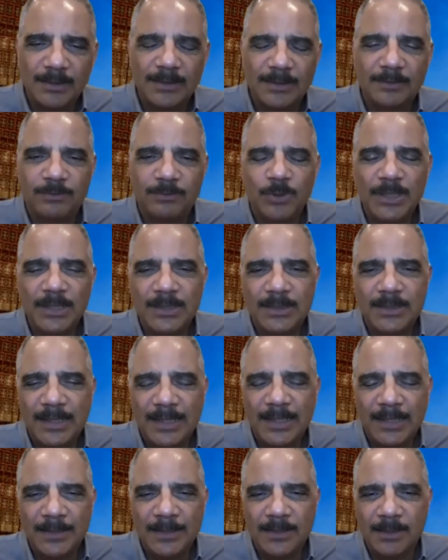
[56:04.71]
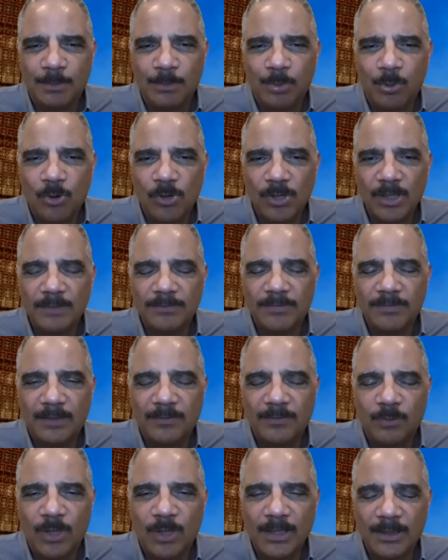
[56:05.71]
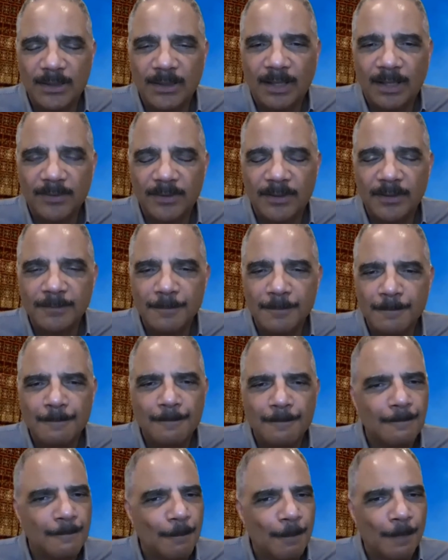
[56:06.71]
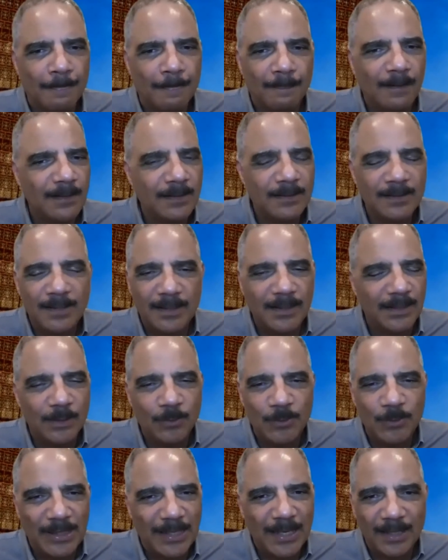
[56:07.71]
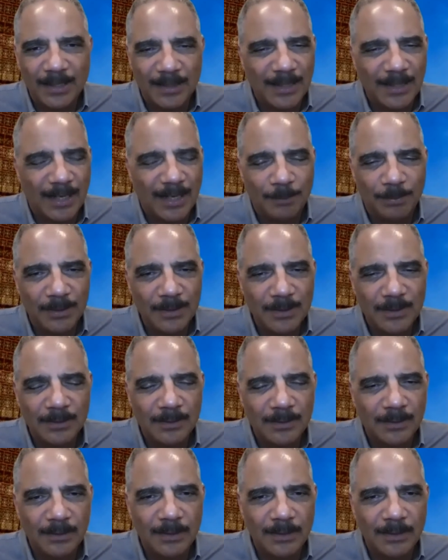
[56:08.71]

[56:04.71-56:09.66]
if we stay supportive of one another, there's nothing that we can't accomplish.